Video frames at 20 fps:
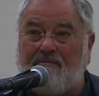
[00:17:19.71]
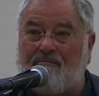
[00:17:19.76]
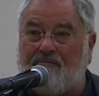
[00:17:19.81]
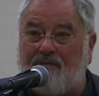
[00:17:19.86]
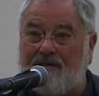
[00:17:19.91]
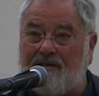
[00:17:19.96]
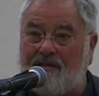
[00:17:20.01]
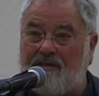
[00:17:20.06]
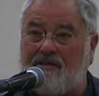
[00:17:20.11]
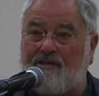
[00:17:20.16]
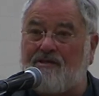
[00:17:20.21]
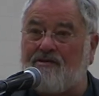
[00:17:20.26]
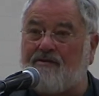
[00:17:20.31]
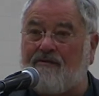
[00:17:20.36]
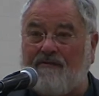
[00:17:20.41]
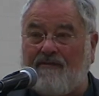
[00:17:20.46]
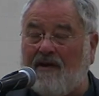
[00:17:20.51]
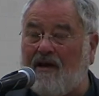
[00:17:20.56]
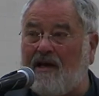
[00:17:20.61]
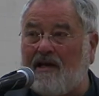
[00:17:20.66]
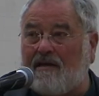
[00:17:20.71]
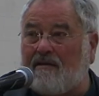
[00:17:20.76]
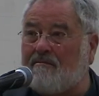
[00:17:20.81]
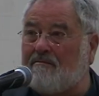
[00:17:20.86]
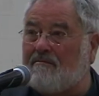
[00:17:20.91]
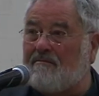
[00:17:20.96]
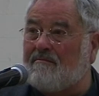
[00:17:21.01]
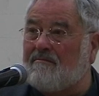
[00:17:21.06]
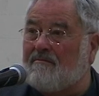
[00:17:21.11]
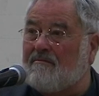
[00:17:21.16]
businesses are fine.
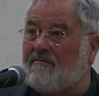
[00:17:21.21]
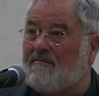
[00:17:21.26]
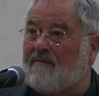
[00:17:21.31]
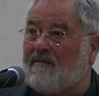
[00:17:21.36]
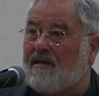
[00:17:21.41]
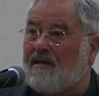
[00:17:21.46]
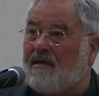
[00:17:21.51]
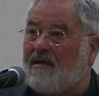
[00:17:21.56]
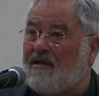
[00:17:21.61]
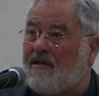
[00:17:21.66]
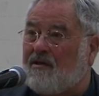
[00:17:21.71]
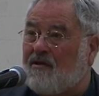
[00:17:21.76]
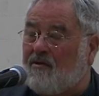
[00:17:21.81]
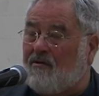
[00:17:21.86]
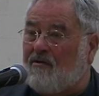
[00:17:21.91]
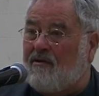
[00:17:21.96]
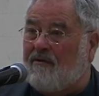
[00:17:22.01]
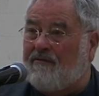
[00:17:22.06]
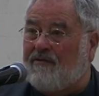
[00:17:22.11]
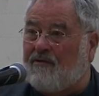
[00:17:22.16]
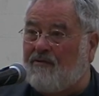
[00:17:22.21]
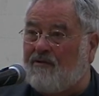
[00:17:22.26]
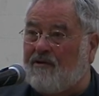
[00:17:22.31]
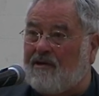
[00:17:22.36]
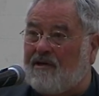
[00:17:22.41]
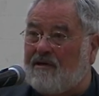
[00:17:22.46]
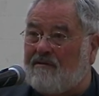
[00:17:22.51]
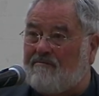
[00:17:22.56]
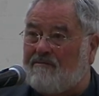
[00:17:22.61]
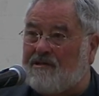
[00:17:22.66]
If you want
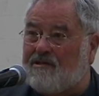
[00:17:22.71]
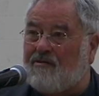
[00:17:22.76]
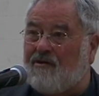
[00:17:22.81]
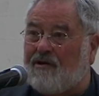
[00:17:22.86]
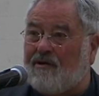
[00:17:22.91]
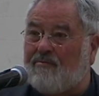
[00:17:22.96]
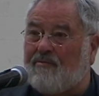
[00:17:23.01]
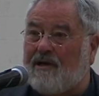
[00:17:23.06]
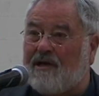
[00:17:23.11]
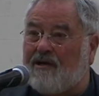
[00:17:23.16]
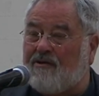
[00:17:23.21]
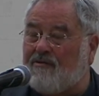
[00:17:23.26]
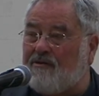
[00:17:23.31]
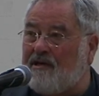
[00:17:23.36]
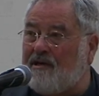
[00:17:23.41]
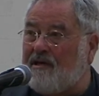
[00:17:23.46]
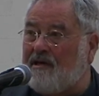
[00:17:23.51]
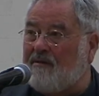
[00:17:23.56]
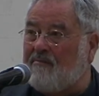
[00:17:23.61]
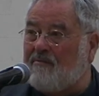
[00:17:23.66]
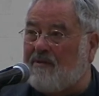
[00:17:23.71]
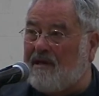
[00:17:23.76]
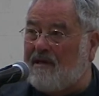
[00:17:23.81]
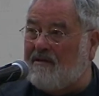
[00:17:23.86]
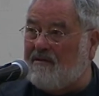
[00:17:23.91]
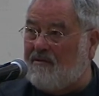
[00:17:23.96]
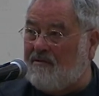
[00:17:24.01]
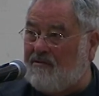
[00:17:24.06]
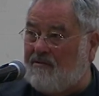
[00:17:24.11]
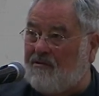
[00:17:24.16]
to start a bakery and
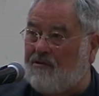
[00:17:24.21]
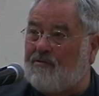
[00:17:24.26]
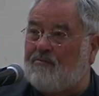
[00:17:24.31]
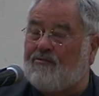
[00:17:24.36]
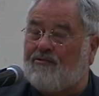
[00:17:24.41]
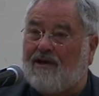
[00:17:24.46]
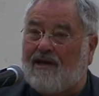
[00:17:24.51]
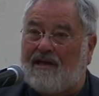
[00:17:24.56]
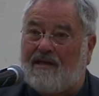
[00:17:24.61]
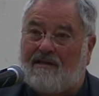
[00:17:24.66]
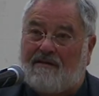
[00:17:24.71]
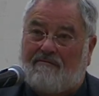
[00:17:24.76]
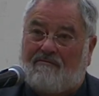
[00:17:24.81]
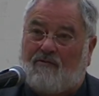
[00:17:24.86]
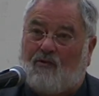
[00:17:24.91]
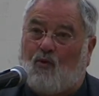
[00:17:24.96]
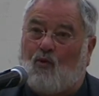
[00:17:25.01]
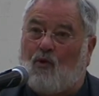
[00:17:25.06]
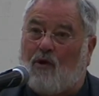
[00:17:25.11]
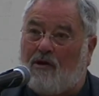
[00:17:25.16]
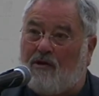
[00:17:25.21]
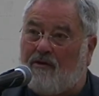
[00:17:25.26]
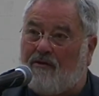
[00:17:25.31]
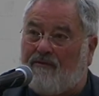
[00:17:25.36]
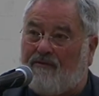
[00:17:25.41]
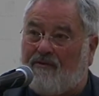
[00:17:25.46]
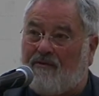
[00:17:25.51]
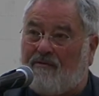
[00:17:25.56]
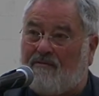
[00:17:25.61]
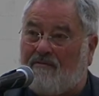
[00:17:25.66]
bake good bread,
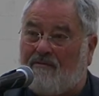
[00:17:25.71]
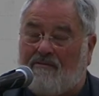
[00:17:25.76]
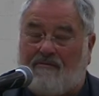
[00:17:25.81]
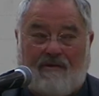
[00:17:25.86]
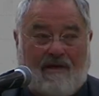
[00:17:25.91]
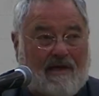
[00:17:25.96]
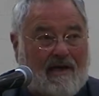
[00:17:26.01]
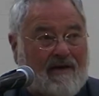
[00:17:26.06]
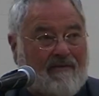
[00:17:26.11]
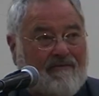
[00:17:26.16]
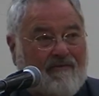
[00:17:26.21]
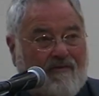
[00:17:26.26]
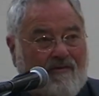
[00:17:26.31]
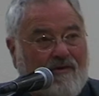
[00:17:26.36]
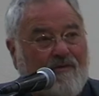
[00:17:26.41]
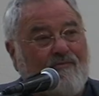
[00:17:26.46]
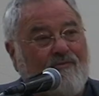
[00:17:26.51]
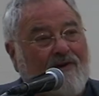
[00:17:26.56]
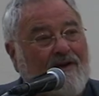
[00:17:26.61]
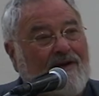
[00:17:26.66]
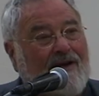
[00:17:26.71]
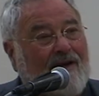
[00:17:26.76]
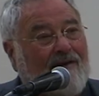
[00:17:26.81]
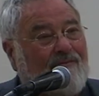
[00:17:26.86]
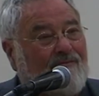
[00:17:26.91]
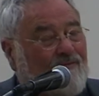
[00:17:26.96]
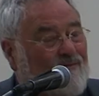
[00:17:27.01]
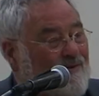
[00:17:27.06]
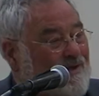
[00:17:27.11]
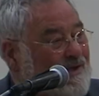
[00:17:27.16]
wonderful. We have good bread
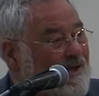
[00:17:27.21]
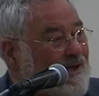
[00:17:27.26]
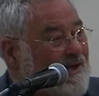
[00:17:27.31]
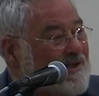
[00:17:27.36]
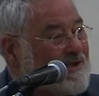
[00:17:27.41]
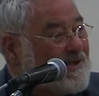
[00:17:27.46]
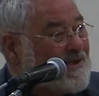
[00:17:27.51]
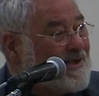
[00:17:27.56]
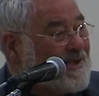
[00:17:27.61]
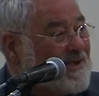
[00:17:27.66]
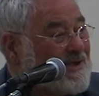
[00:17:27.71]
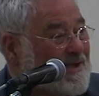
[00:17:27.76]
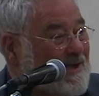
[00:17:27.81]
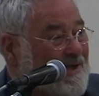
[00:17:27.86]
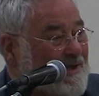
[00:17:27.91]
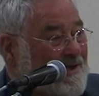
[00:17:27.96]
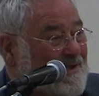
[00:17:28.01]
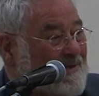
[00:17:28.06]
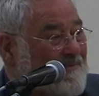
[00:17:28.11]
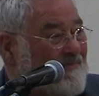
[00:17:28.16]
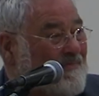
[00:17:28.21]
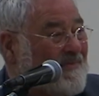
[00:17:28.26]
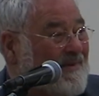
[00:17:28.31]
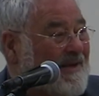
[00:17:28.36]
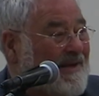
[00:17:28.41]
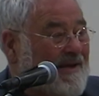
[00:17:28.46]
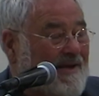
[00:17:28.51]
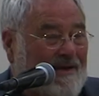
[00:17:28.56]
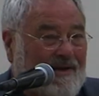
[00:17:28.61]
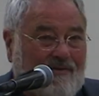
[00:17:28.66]
out in Wisconsin these days.
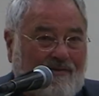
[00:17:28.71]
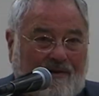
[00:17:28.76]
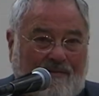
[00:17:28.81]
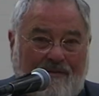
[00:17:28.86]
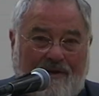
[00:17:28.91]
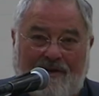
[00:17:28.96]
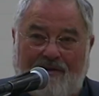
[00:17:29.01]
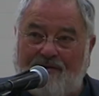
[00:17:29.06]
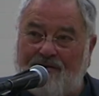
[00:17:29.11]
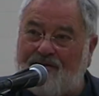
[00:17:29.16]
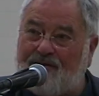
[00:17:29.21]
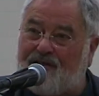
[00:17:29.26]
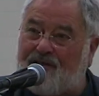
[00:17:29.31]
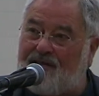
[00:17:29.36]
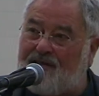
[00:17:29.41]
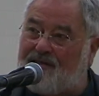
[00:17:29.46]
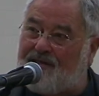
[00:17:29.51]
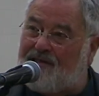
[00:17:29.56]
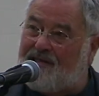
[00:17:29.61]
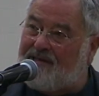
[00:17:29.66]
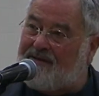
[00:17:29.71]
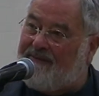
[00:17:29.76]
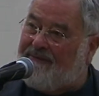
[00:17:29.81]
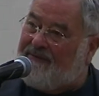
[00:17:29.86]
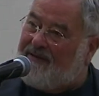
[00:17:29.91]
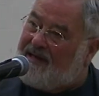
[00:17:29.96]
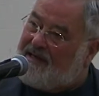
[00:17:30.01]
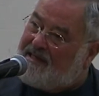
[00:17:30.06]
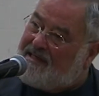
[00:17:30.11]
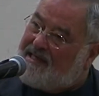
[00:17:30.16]
You want to make good cheeses?
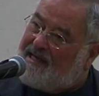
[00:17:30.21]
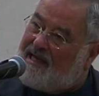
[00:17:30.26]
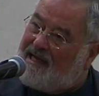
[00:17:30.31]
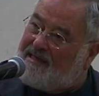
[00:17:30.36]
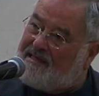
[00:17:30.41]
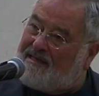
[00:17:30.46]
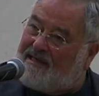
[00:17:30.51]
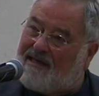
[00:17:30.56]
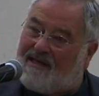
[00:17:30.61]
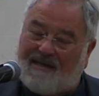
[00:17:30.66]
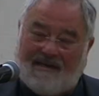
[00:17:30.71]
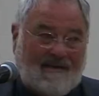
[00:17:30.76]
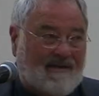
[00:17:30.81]
Fantastic.